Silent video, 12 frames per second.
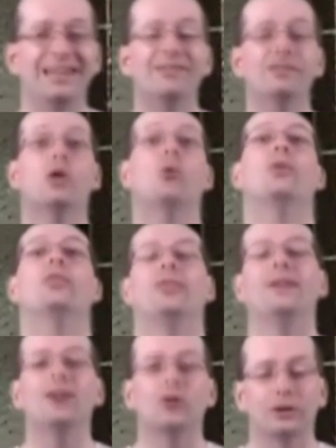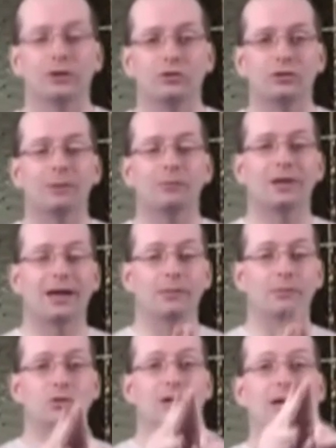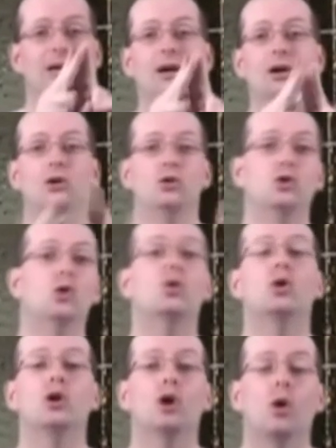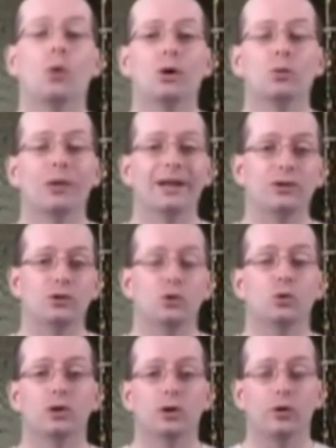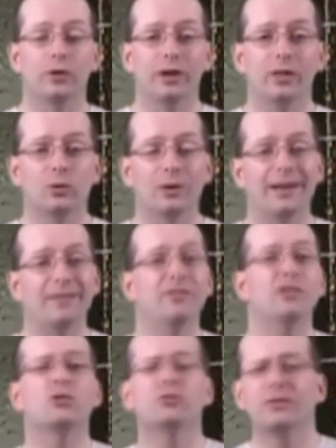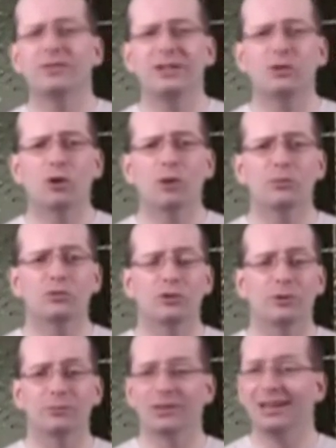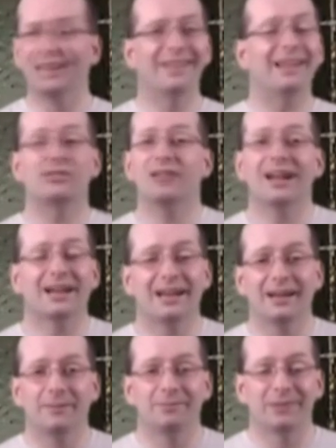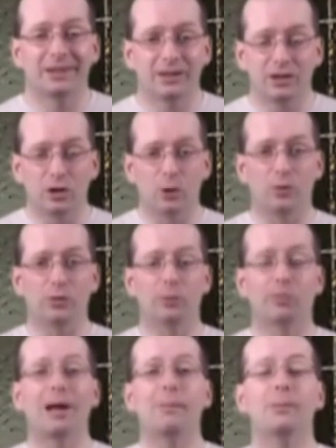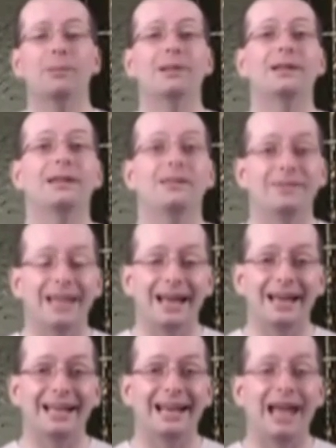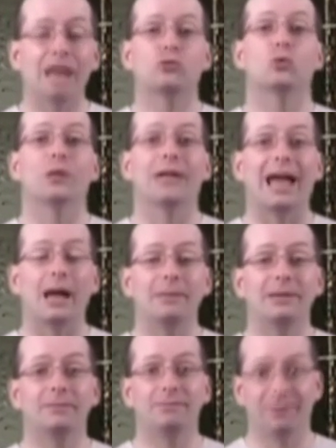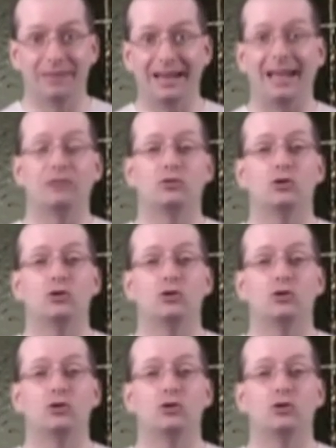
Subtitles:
Even though in theory, sometimes 2 could go one way and 2 could go the other way, if there's 50 chromosomes, that's not going to, the probability of getting an actual gamete that has